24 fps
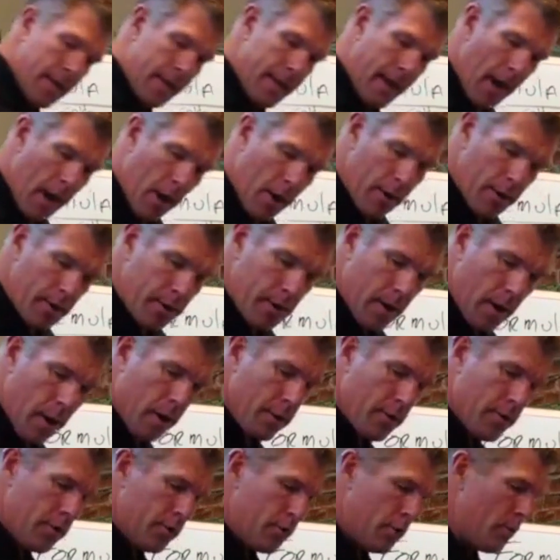
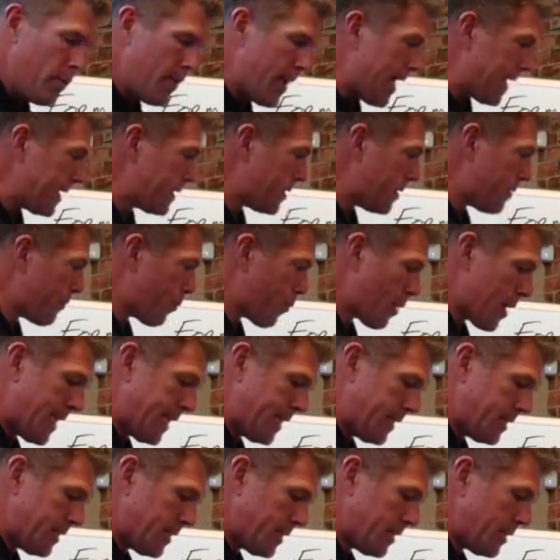Our new exit
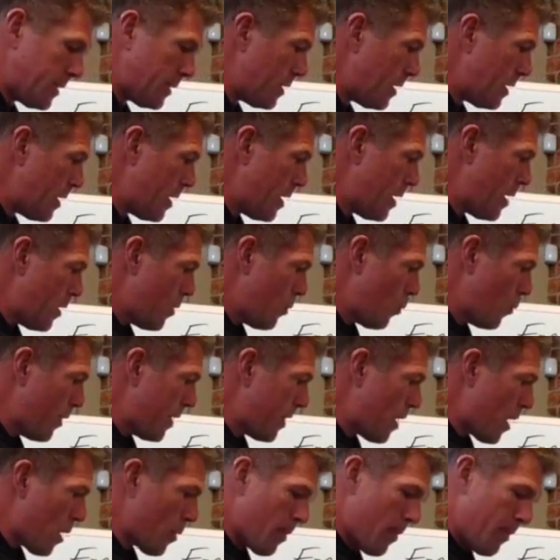price
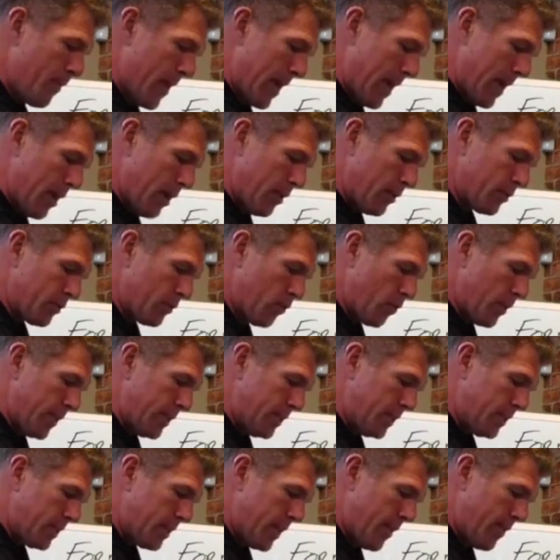with our repairs,
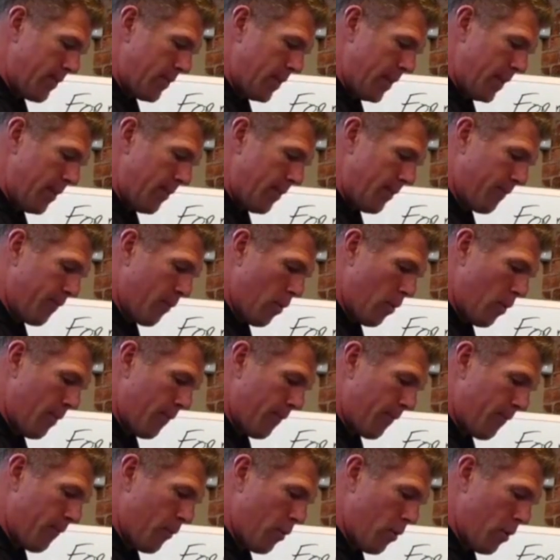
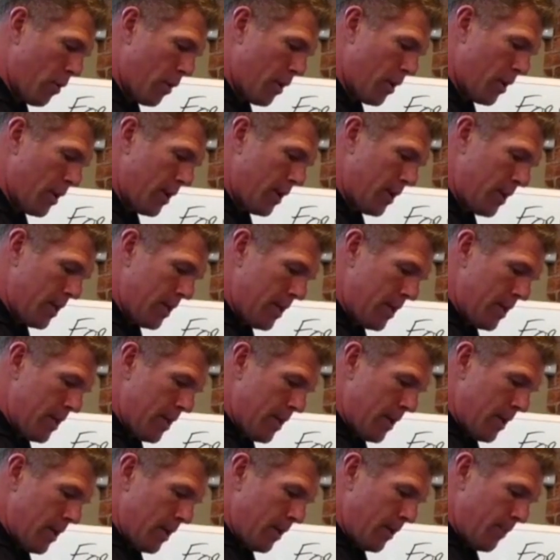174.4
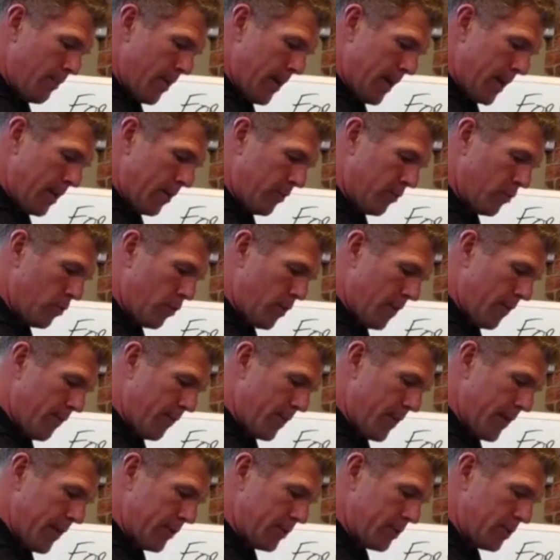minus
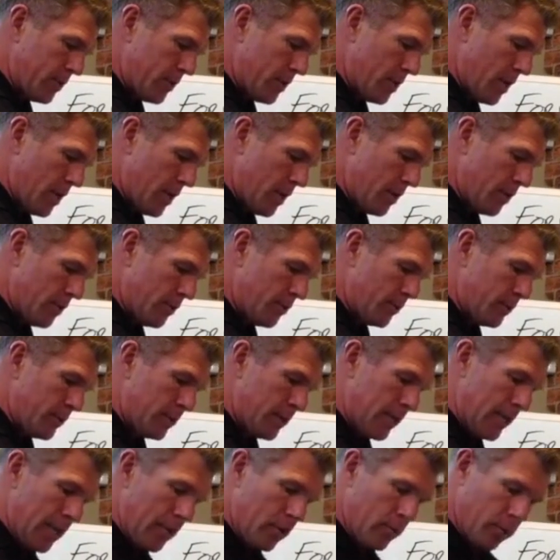
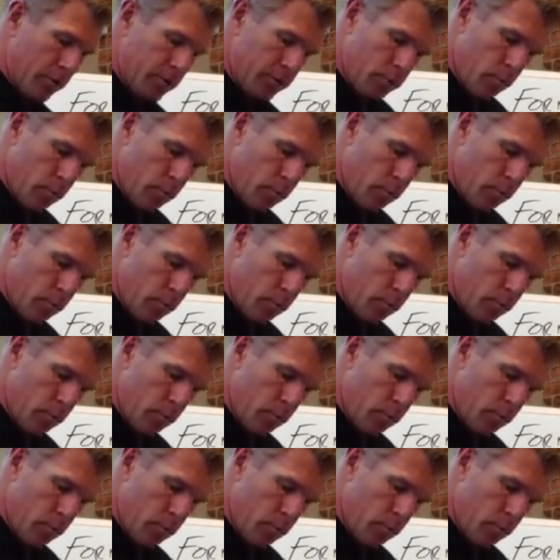$12,000 equals